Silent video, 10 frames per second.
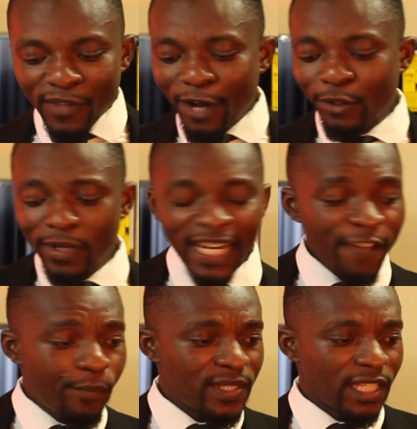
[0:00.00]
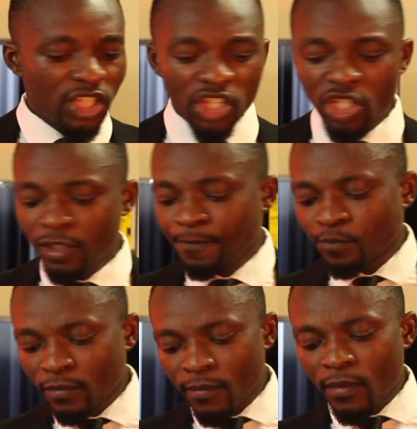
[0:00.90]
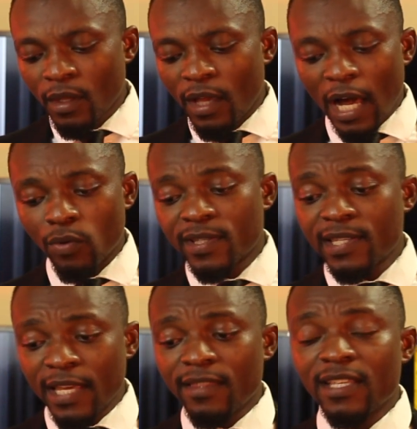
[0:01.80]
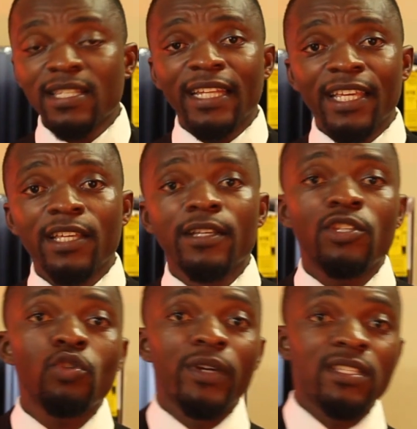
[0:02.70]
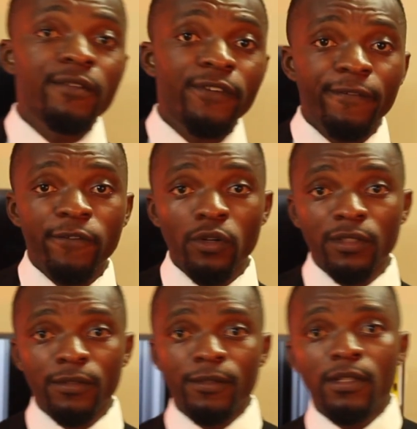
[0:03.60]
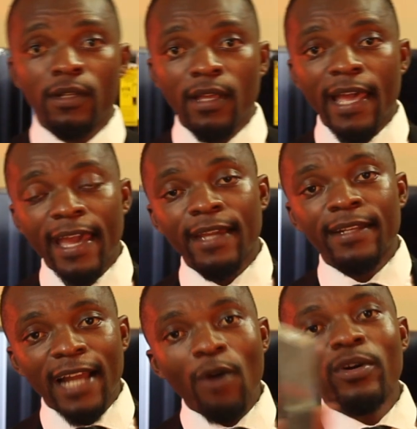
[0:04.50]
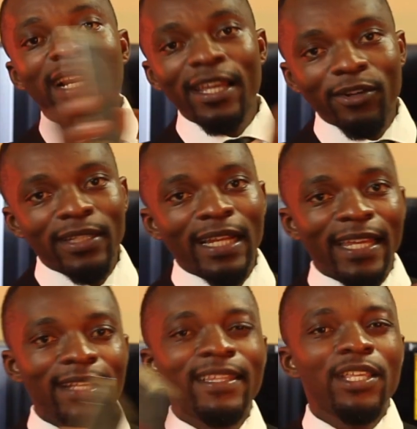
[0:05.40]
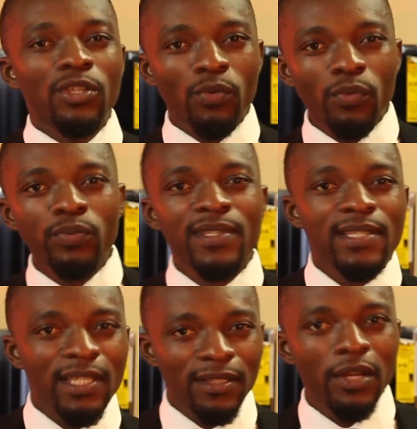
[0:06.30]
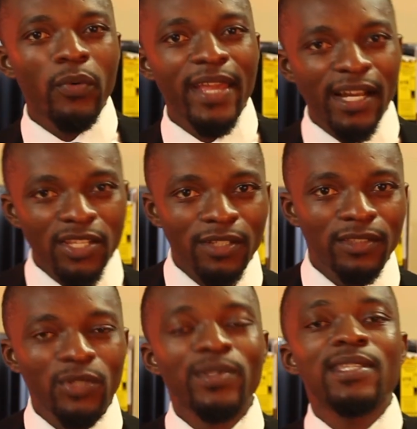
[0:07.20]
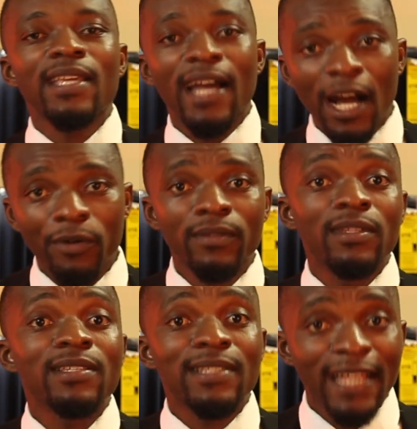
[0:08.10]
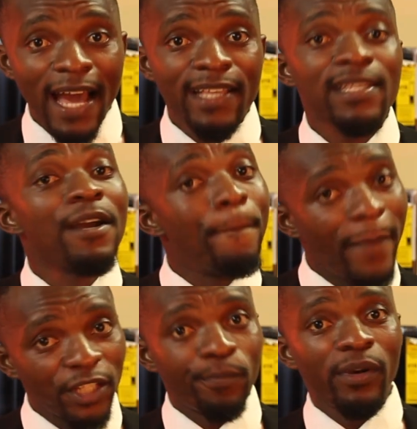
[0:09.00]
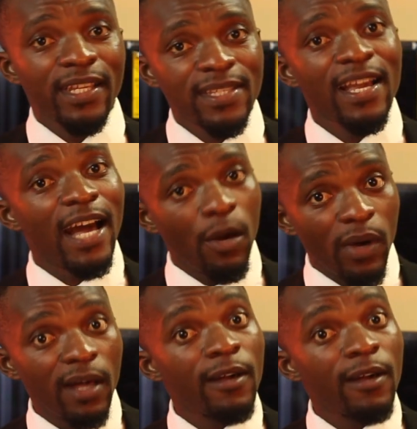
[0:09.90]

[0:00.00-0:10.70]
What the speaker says: I'll do a live presentation. I will send this link into a different phone and I will click on the link. Then you will see the reaction. You will see how these guys manipulate our